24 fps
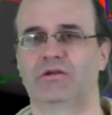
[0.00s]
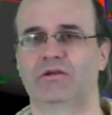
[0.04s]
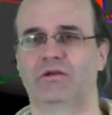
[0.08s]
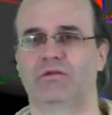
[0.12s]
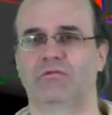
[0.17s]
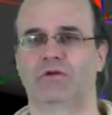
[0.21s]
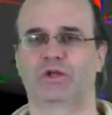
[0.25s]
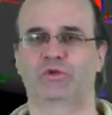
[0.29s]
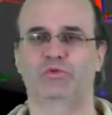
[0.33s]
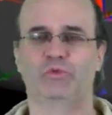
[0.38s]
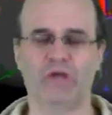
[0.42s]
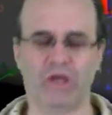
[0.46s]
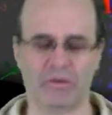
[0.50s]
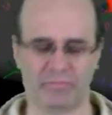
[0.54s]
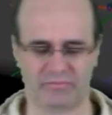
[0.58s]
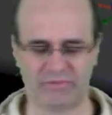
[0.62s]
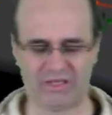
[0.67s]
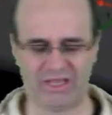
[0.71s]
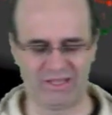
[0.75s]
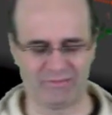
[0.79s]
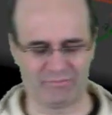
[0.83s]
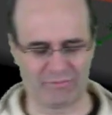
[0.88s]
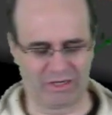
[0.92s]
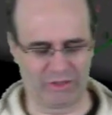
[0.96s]
what we
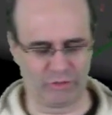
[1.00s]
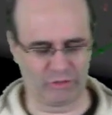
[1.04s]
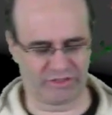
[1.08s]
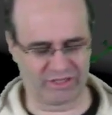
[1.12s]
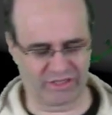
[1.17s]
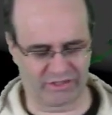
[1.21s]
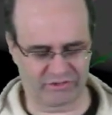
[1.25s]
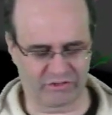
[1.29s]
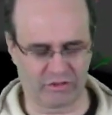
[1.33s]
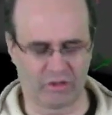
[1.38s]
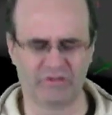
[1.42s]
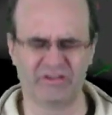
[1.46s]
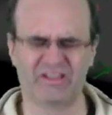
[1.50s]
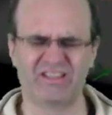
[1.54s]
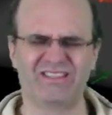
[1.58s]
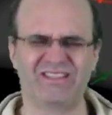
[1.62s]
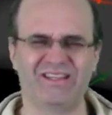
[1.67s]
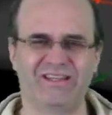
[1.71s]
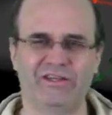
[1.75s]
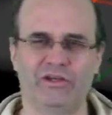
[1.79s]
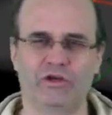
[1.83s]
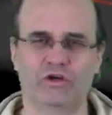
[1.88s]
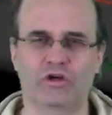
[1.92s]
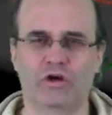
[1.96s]
obtain by looking at all these
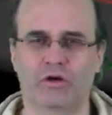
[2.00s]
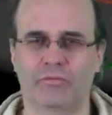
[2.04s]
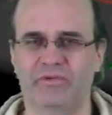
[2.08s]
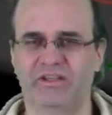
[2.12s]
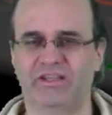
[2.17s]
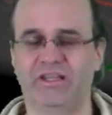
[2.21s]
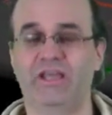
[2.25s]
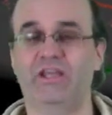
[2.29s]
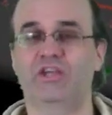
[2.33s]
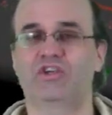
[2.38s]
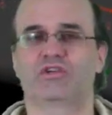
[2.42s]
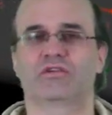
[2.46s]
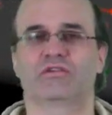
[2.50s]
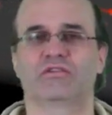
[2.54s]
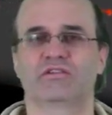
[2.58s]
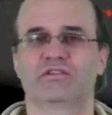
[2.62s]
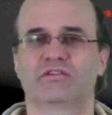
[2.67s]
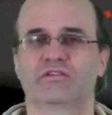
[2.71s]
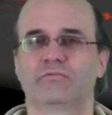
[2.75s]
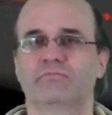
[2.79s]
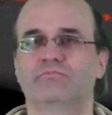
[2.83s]
linear combinations.